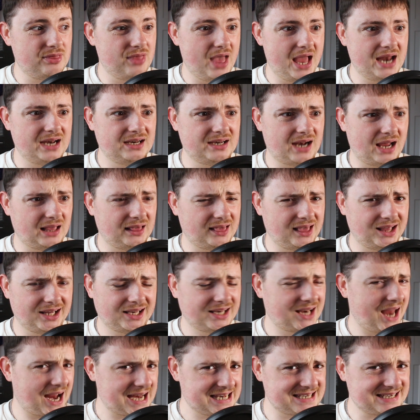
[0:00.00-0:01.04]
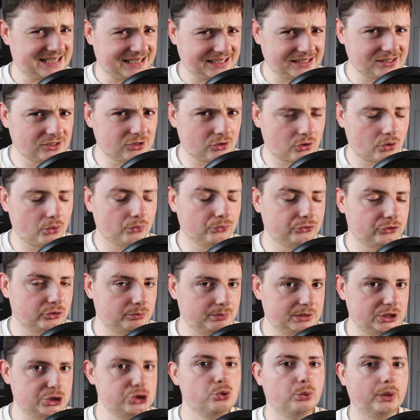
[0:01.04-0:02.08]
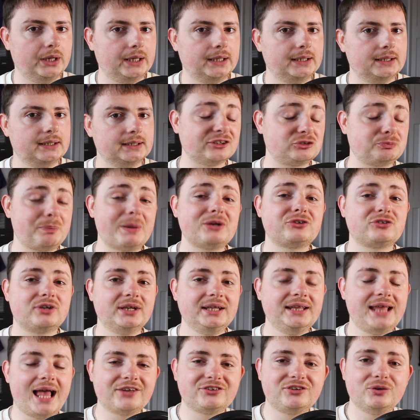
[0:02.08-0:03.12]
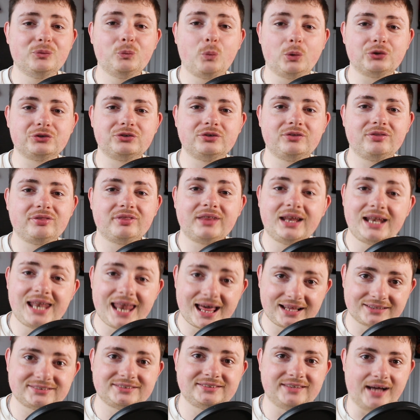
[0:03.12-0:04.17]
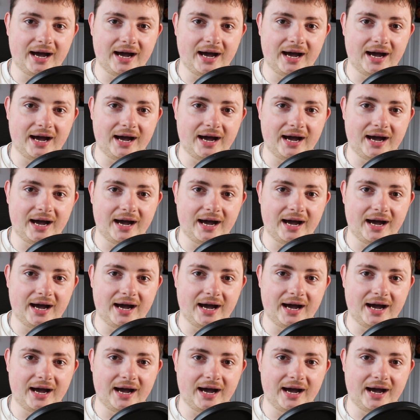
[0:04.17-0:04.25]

then, I think, 19-year-old to be doing, especially as it wasn't the last